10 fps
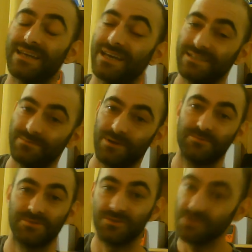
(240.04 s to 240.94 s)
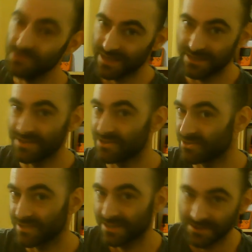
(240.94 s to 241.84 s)
18 months to 2 years. It
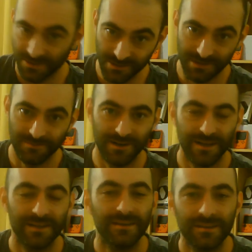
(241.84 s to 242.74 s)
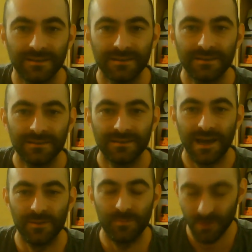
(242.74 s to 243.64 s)
just is not, right?
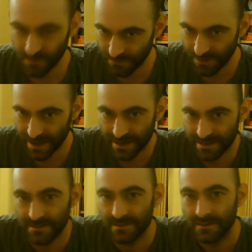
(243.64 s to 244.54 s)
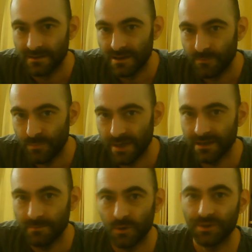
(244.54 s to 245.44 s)
And the proof of that is, pick a
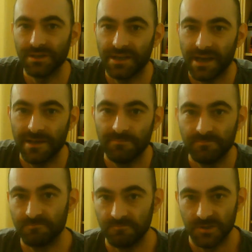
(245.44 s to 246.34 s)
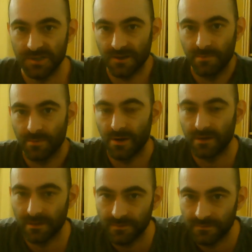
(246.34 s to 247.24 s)
modern game, Cyberpunk,
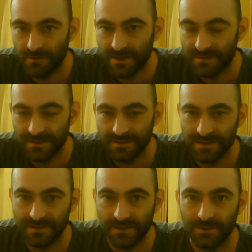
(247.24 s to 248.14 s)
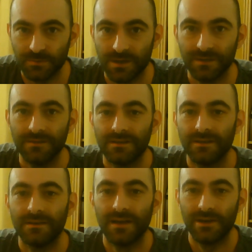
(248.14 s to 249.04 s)
for instance, is a good one,
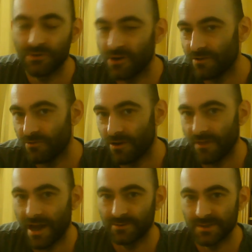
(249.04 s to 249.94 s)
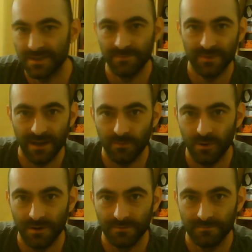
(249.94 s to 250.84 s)
and try and run that on Steam Deck 1,